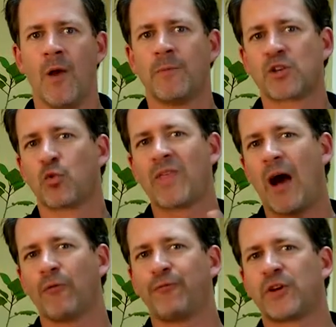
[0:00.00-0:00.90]
Because
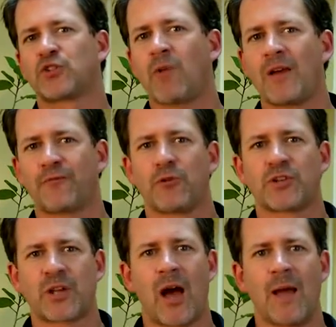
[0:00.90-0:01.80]
without fixed right
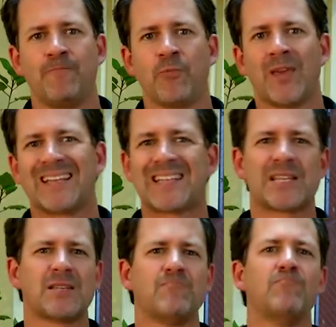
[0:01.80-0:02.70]
first time, it
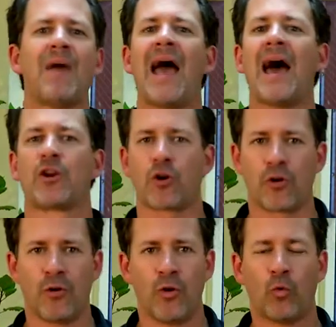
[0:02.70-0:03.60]
doesn't
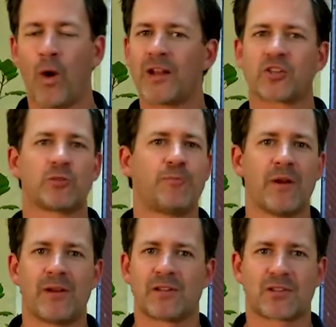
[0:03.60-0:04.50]
matter what
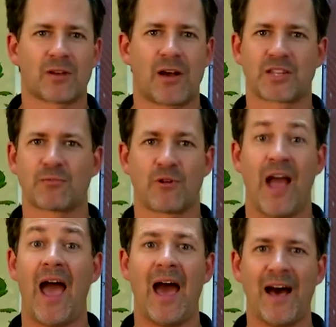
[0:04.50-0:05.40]
experience the customer
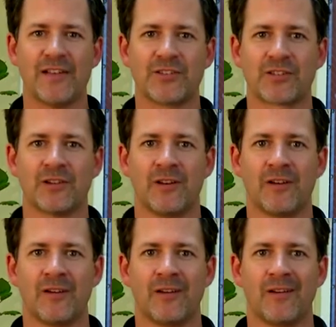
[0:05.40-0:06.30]
has,
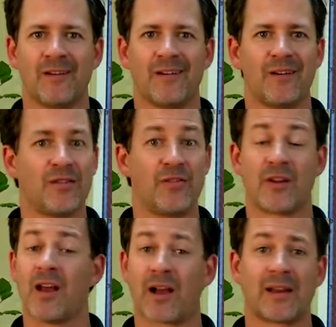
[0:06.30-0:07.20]
they're
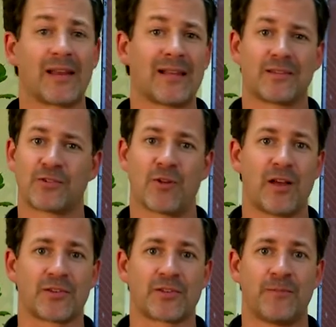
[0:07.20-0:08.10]
not going to get to
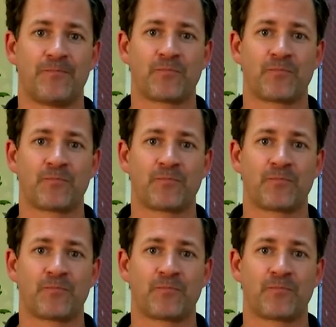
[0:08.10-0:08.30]
trust.